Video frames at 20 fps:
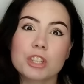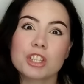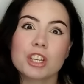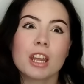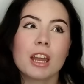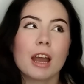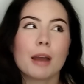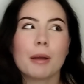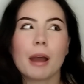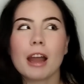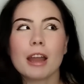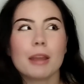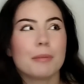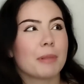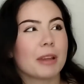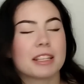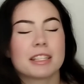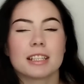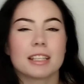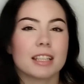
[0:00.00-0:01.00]
which I
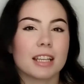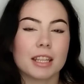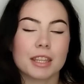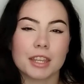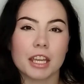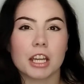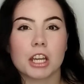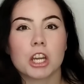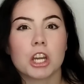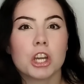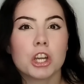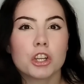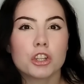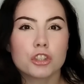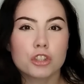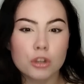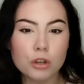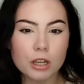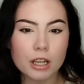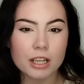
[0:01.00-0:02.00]
basically think
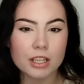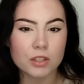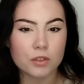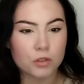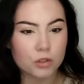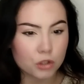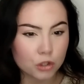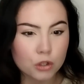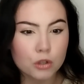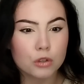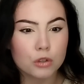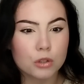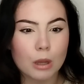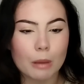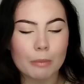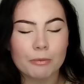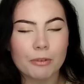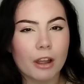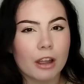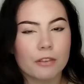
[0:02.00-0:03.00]
took us to
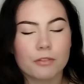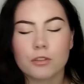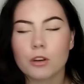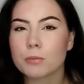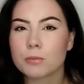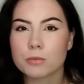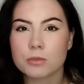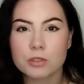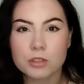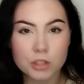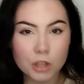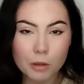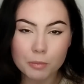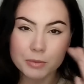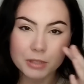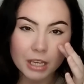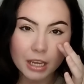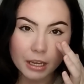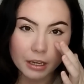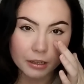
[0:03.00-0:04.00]
top 5 from top